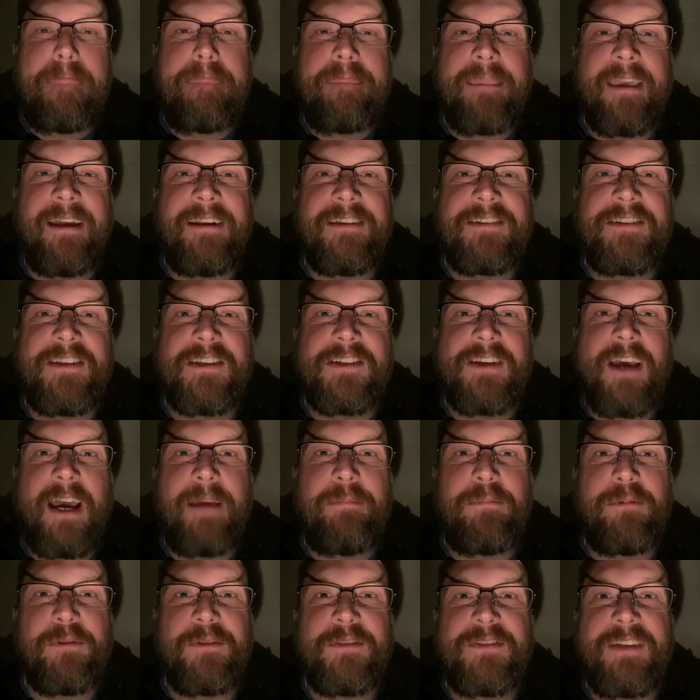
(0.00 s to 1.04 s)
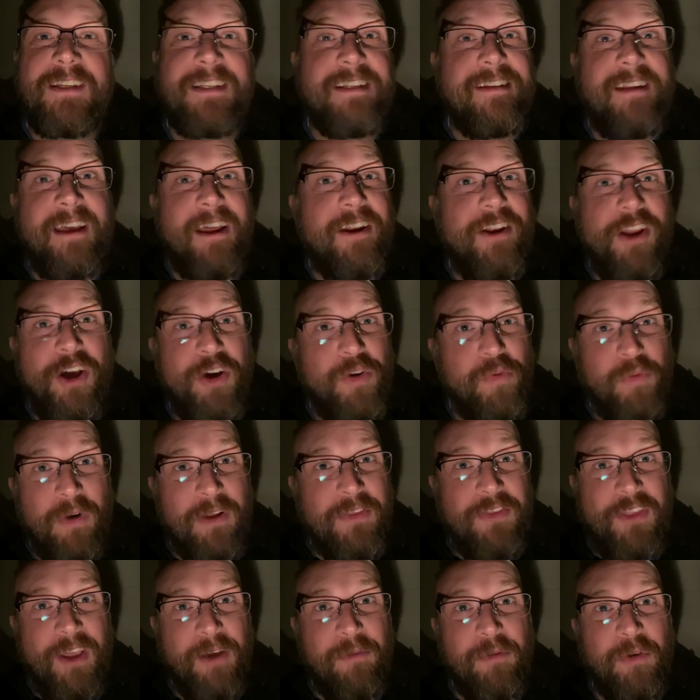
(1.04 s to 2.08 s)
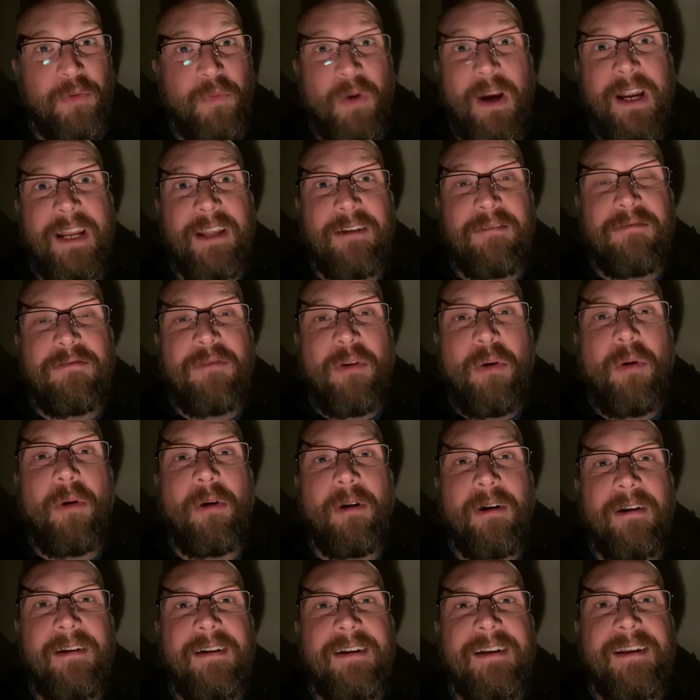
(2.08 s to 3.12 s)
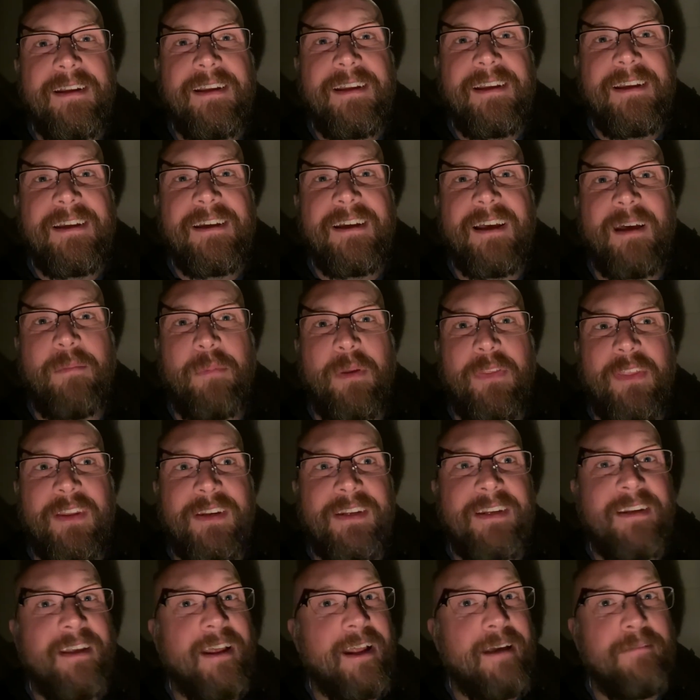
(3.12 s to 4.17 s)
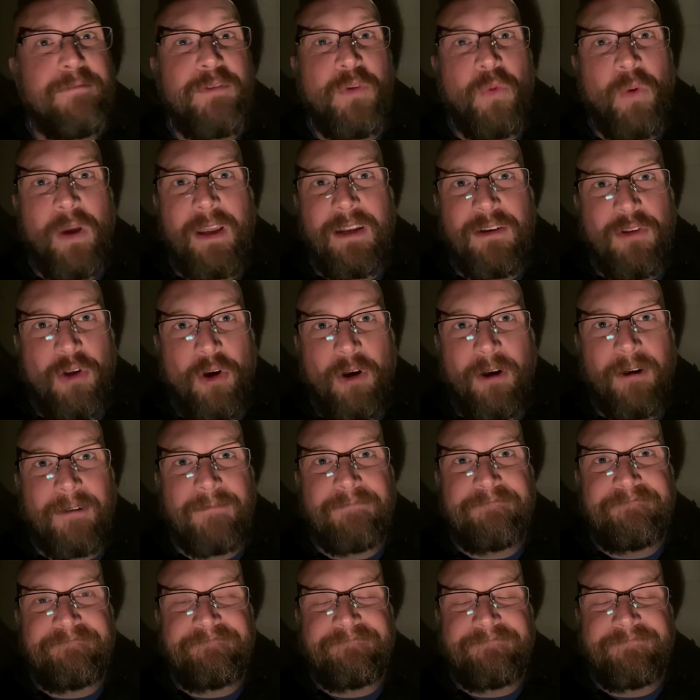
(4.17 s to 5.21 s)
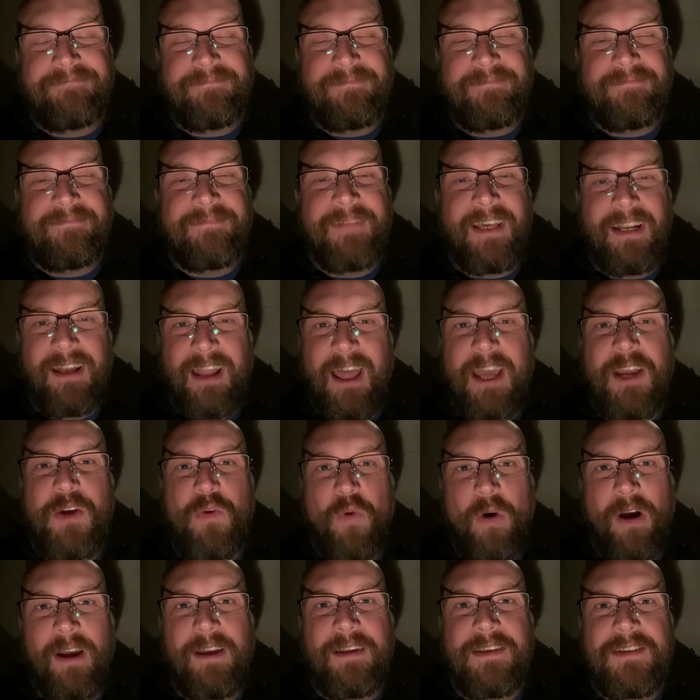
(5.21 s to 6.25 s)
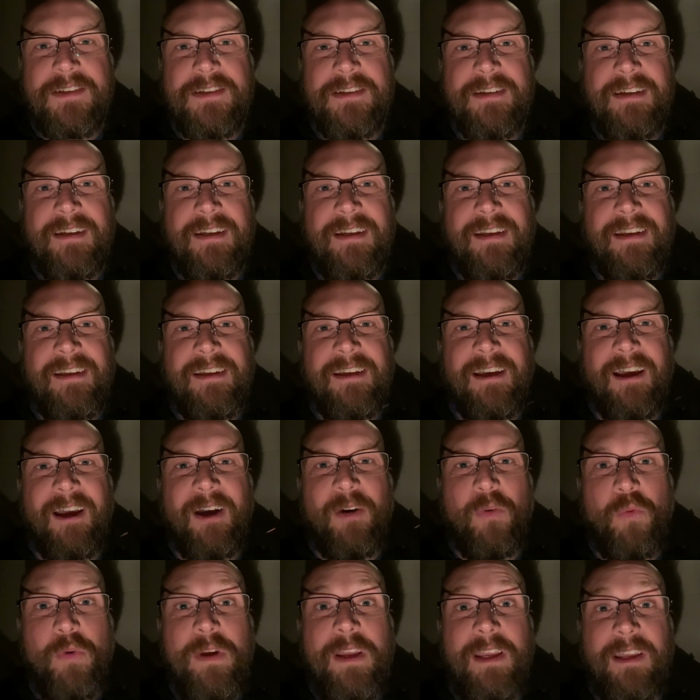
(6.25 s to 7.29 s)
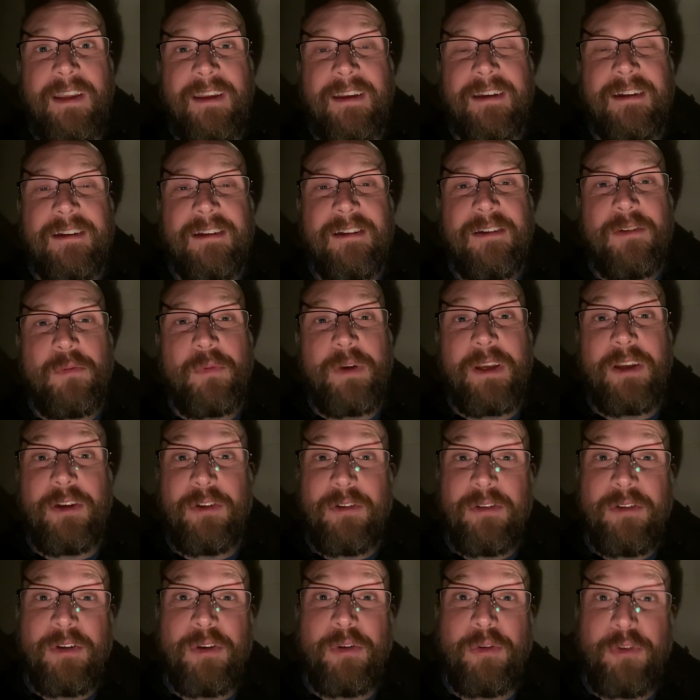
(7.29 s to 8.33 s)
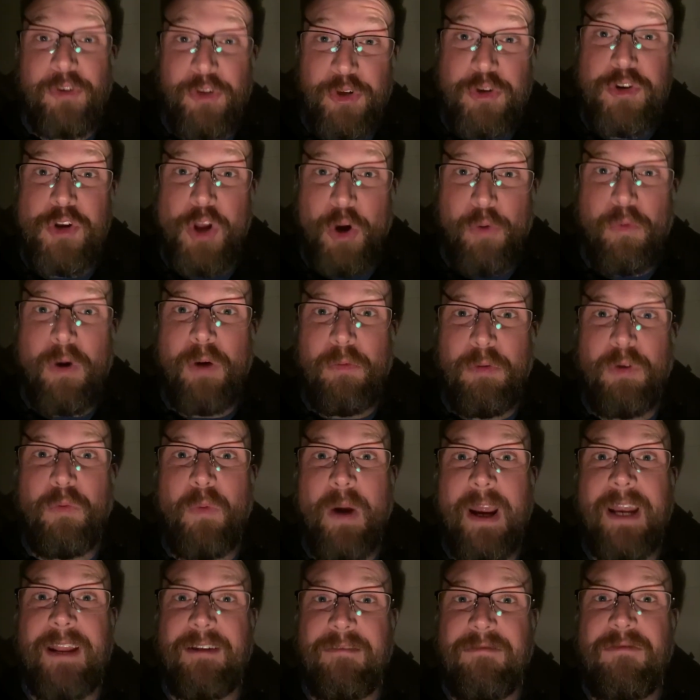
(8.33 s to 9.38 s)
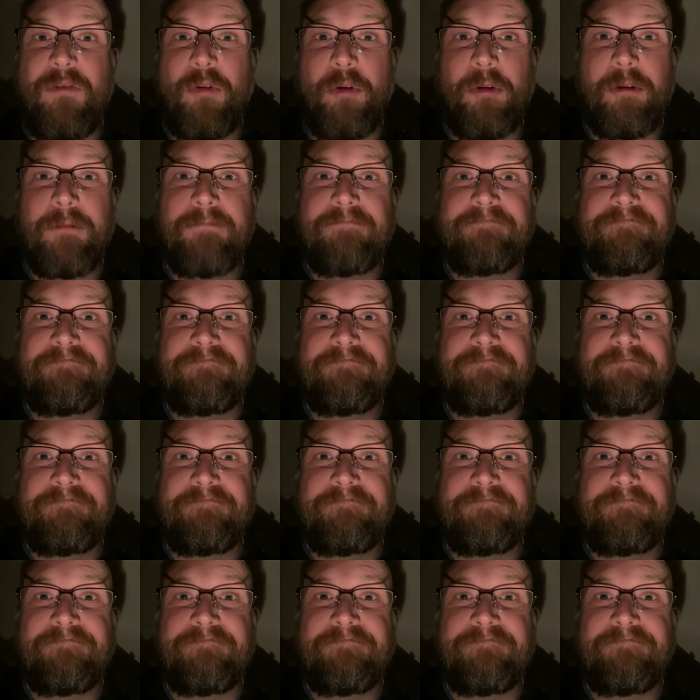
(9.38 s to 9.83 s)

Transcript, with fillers: and his disciples, they did not know what they were waiting for, uh, but they did not have to wait long. And likewise, uh, we, we who do know what we're waiting for,